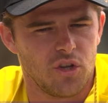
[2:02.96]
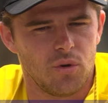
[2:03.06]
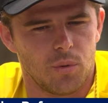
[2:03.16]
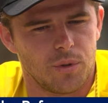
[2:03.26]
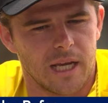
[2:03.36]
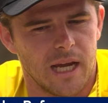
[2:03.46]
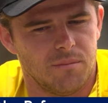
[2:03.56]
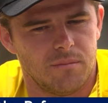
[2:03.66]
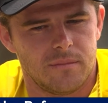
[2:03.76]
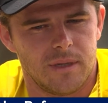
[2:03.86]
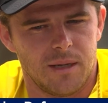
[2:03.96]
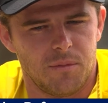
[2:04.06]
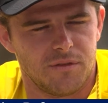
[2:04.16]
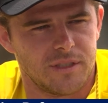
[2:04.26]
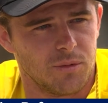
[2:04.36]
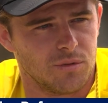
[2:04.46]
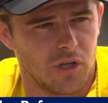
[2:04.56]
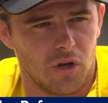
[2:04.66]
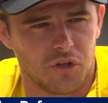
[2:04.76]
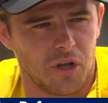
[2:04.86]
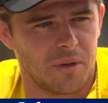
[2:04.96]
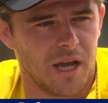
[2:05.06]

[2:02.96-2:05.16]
knew it would come. Um, obviously, it was a long time